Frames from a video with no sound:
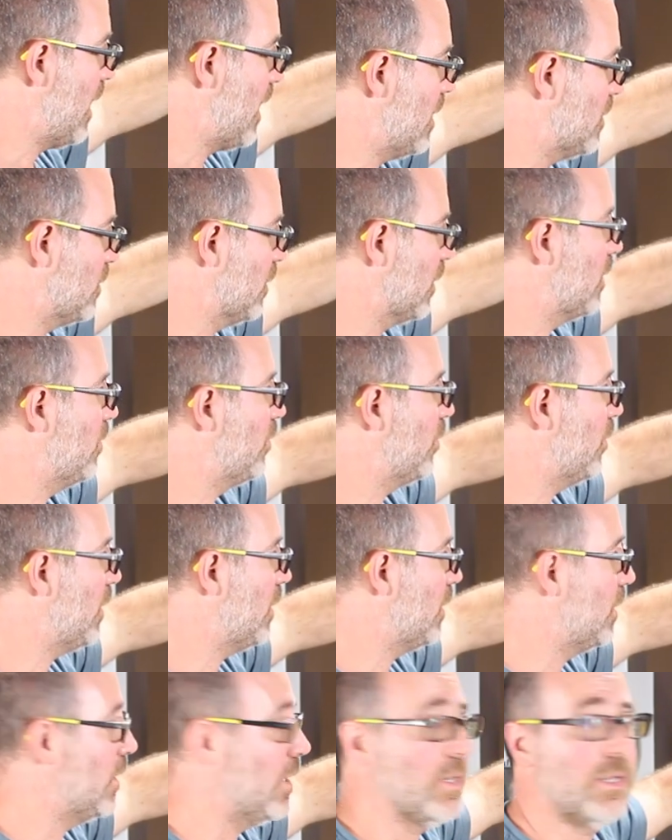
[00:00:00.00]
And it's looking
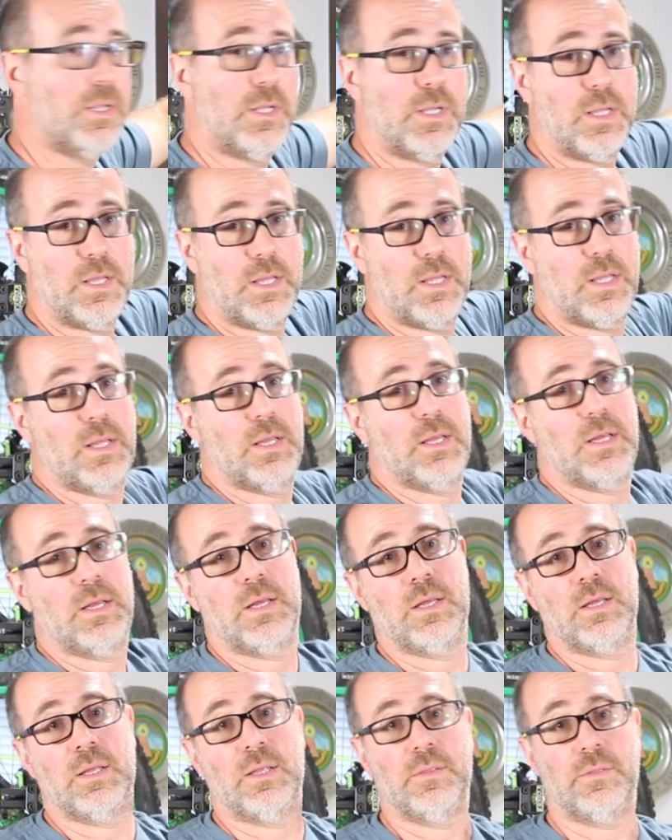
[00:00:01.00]
pretty good.
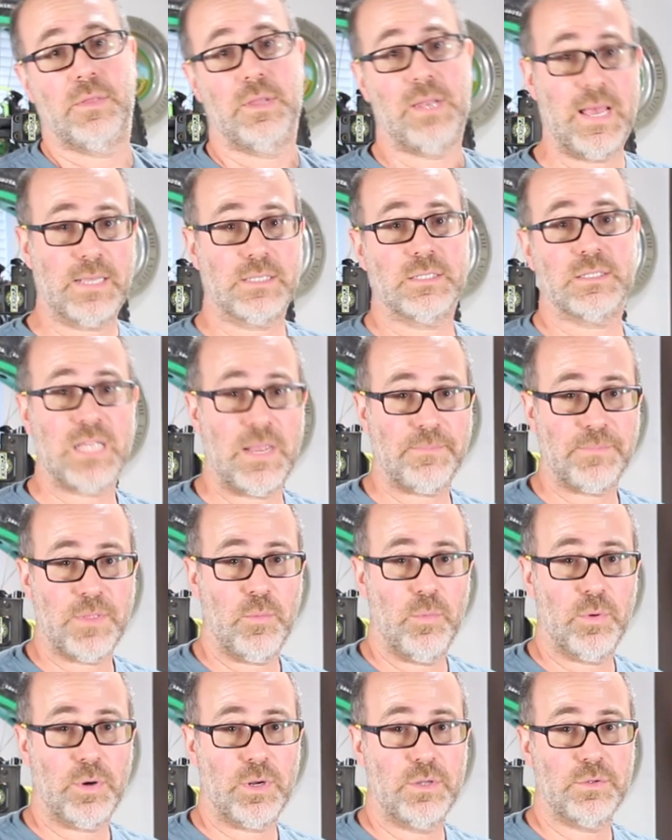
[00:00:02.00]
The next step
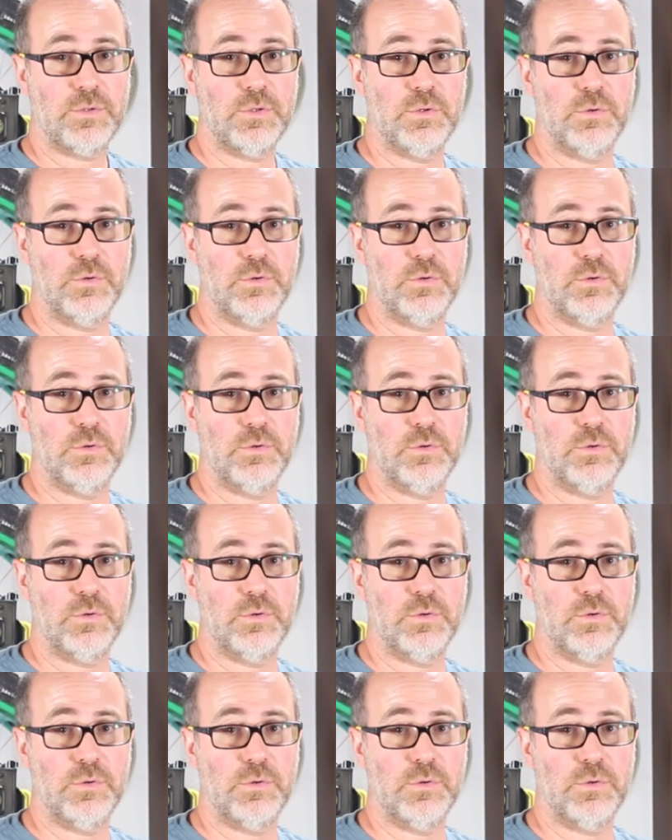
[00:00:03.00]
that we're gonna